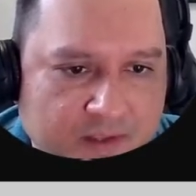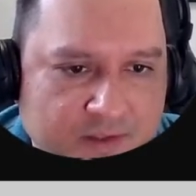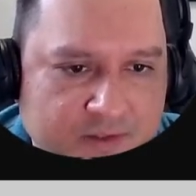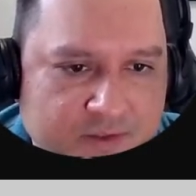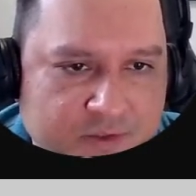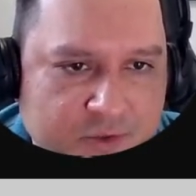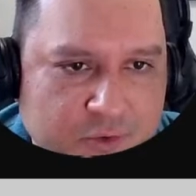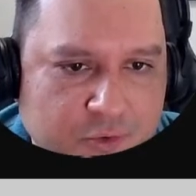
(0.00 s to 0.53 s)

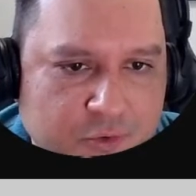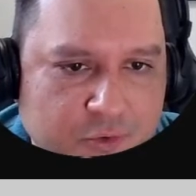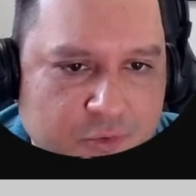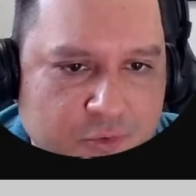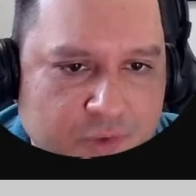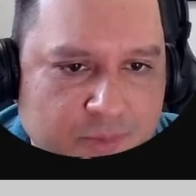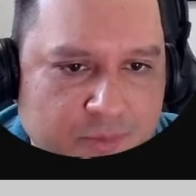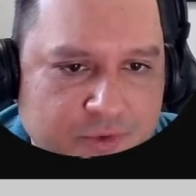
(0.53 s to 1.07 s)
So
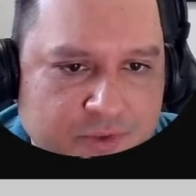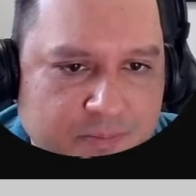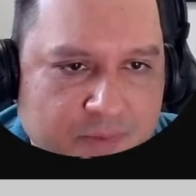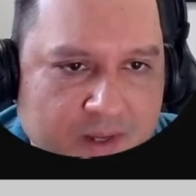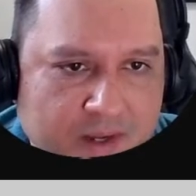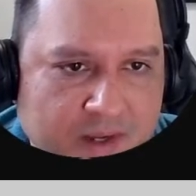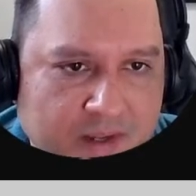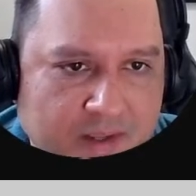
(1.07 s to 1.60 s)
we
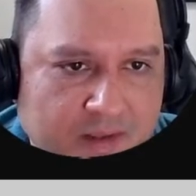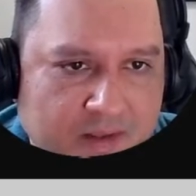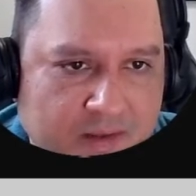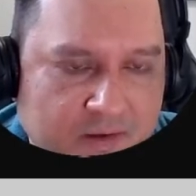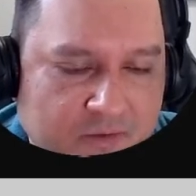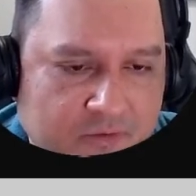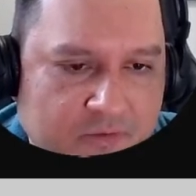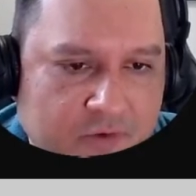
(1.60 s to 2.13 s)
multiply
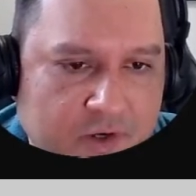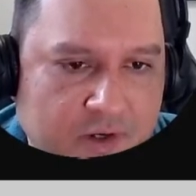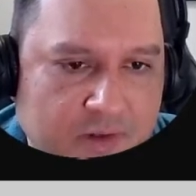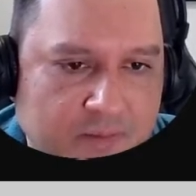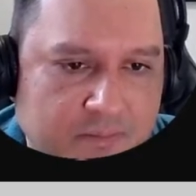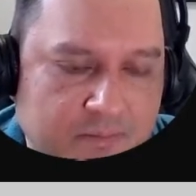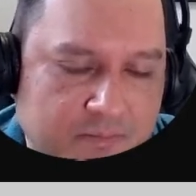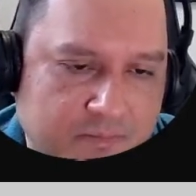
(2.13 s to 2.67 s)

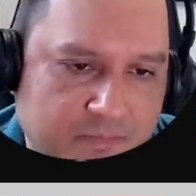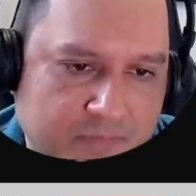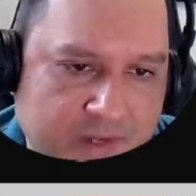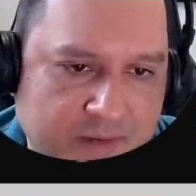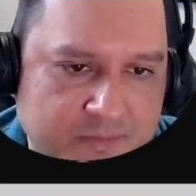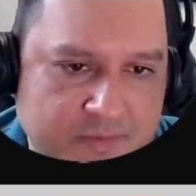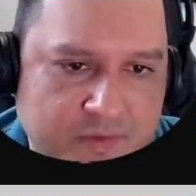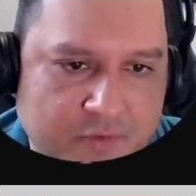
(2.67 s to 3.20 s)
4
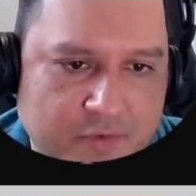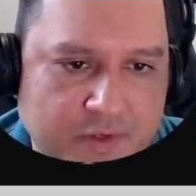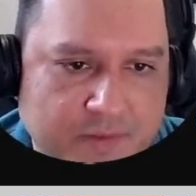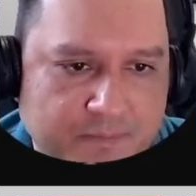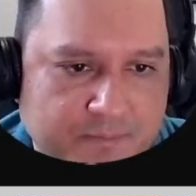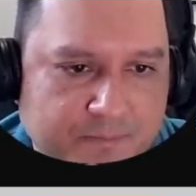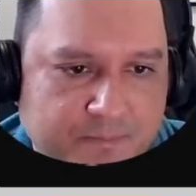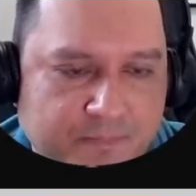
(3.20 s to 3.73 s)
times 3,
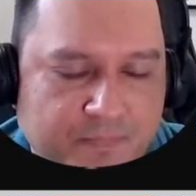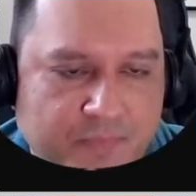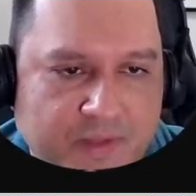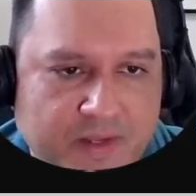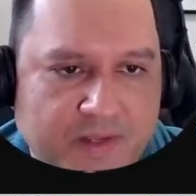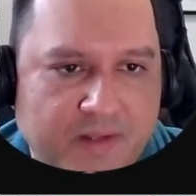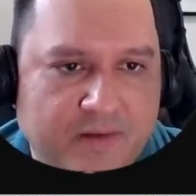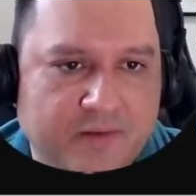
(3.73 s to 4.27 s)

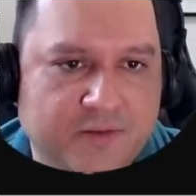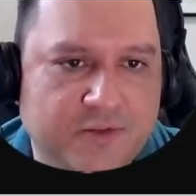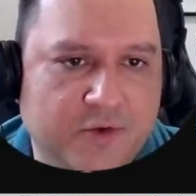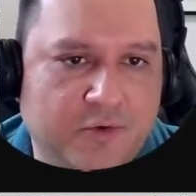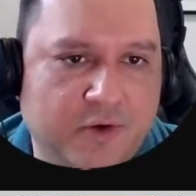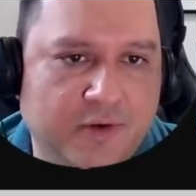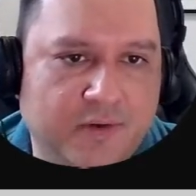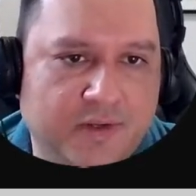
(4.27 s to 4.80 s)
then
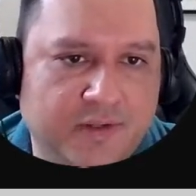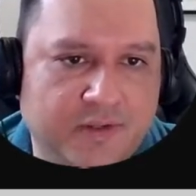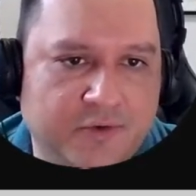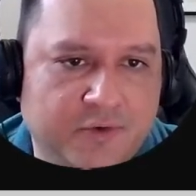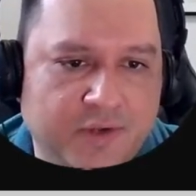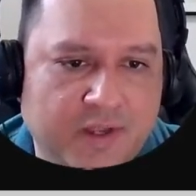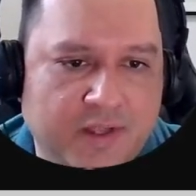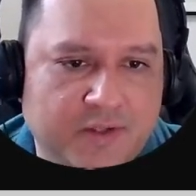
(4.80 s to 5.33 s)
so on, until
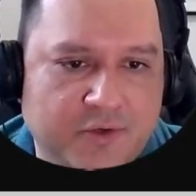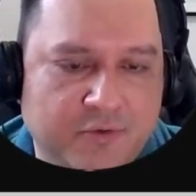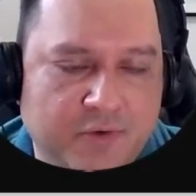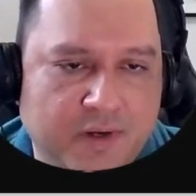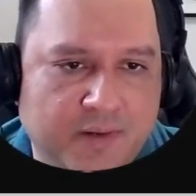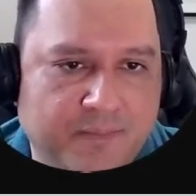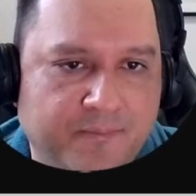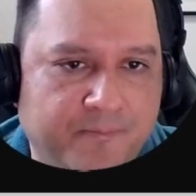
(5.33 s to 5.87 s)
we get to 1.